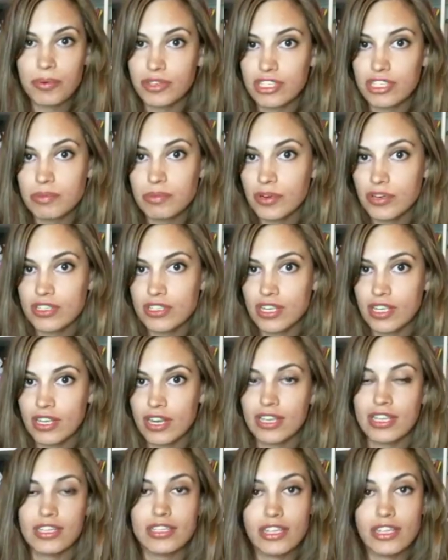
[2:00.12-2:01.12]
to this
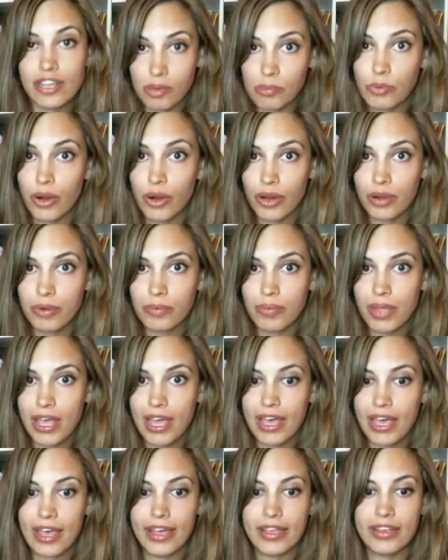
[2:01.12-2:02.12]
person. I need to hear more.
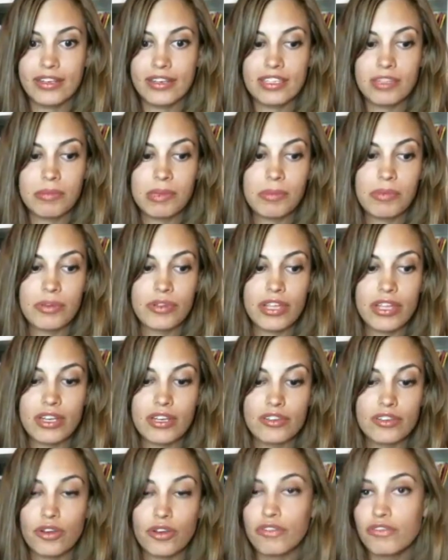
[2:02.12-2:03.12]
And the people
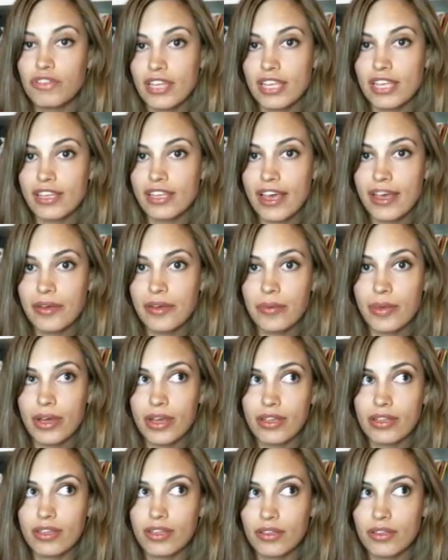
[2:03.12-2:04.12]
that don't feel like that,
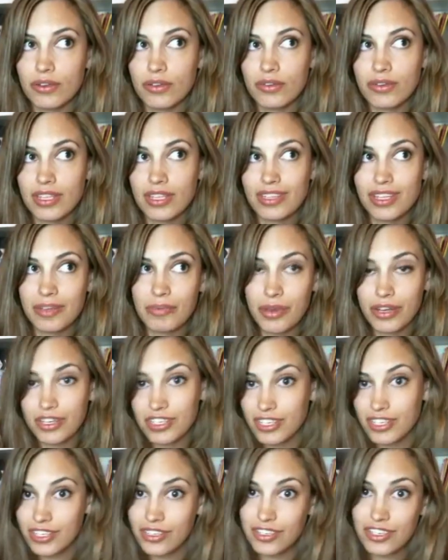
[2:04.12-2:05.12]
well, you don't need them
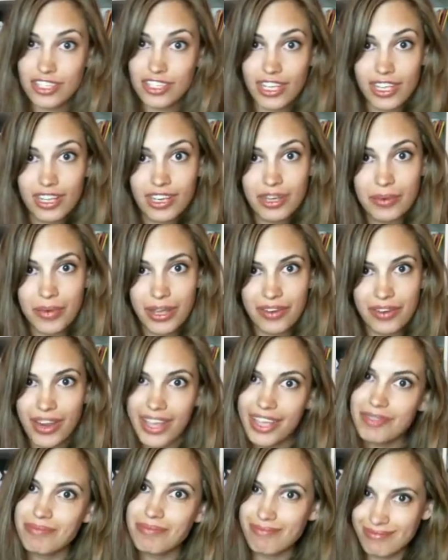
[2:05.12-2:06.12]
watching your shit anyway,
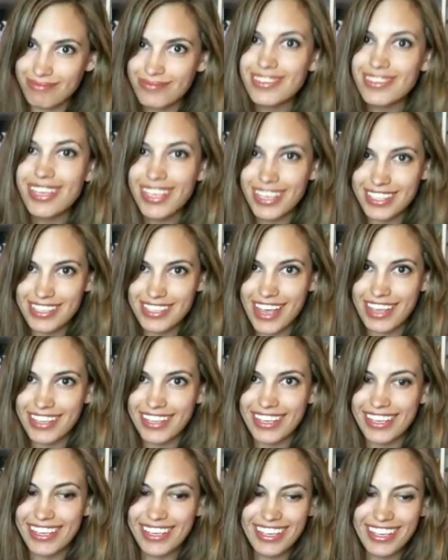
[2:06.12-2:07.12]
right?
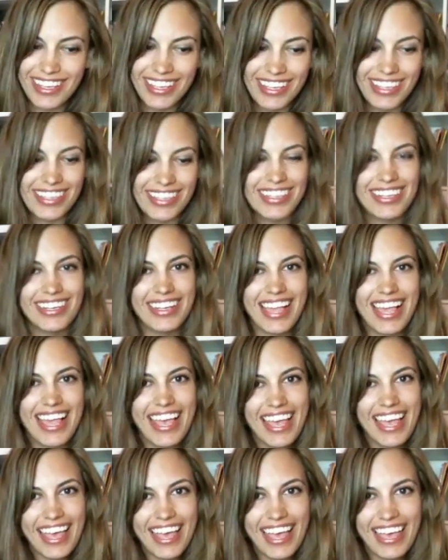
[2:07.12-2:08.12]
Exactly.
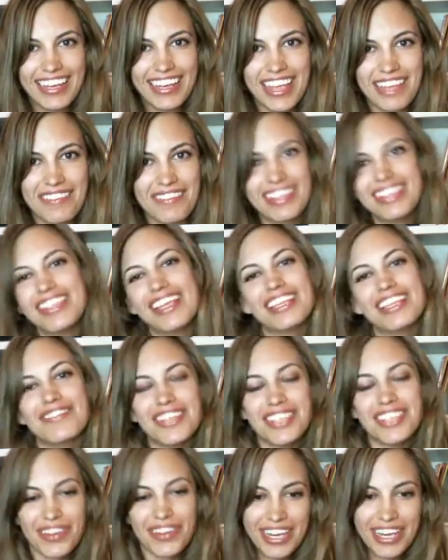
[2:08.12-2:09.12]
Hey, David, thanks
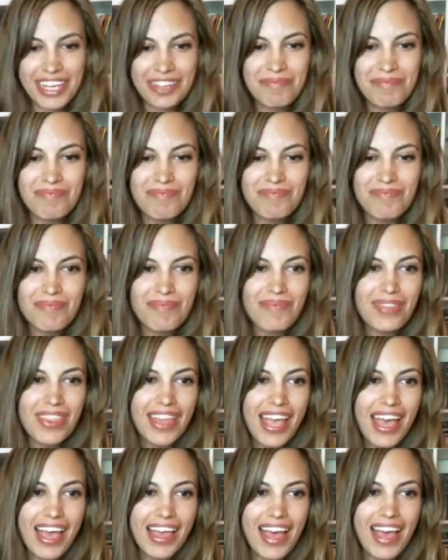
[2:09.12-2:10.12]
for joining.
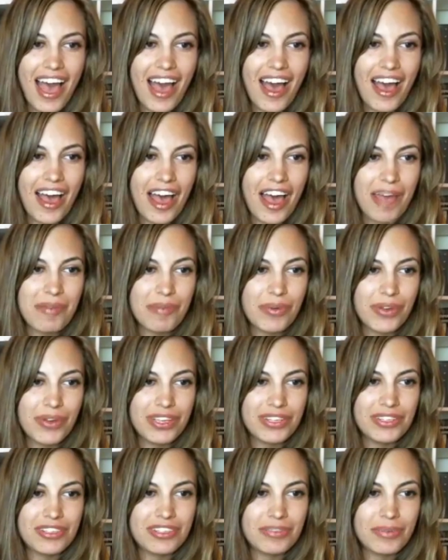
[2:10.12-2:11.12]
I'm
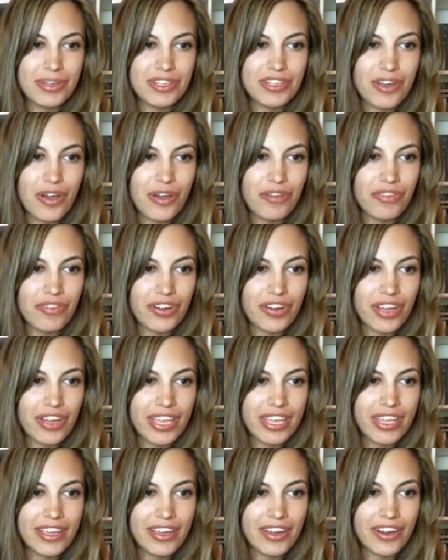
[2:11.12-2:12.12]
going to switch over
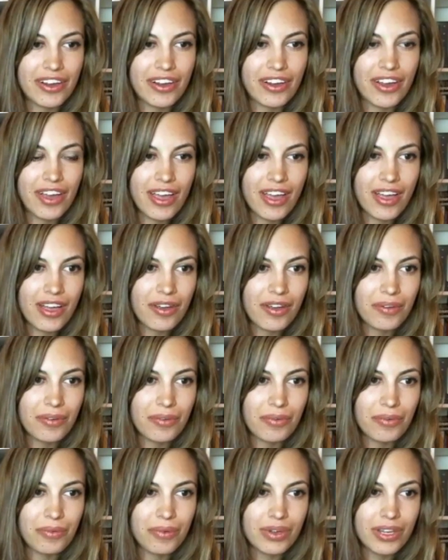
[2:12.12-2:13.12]
here
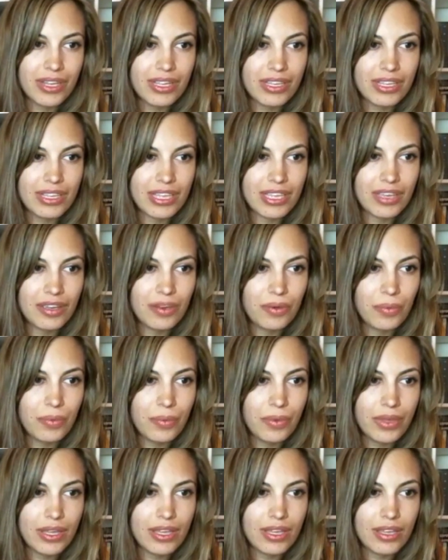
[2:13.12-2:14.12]
really
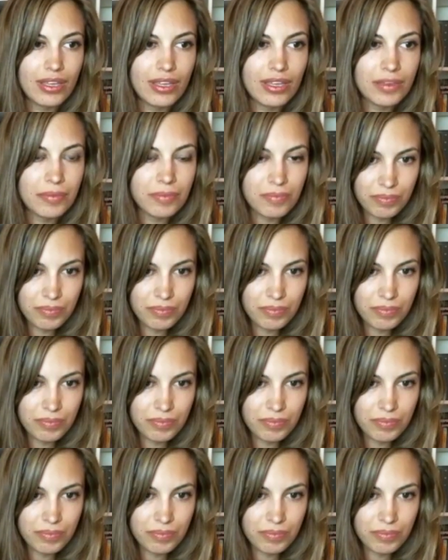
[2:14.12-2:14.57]
quick